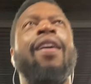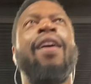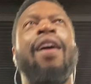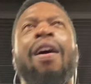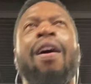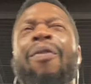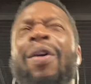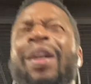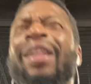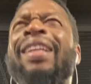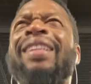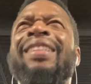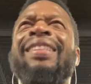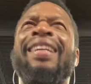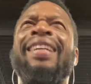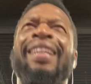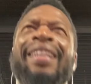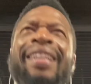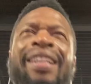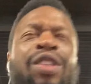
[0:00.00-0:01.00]
All right, let's
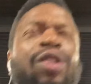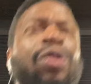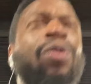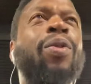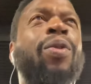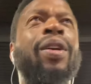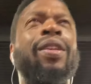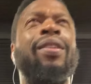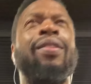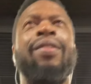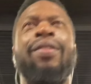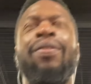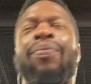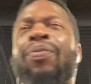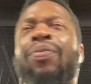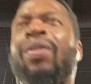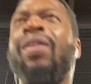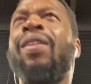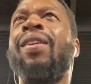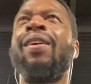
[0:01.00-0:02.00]
get into
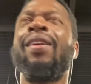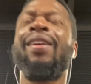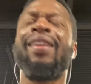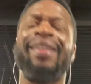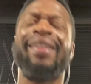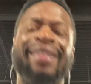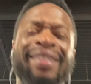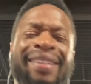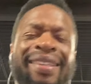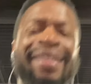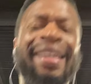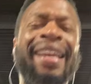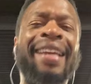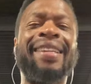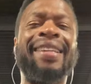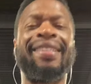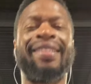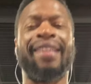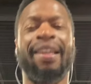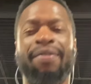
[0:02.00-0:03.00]
it. Day
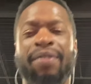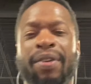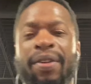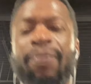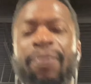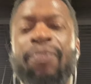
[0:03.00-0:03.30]
seven.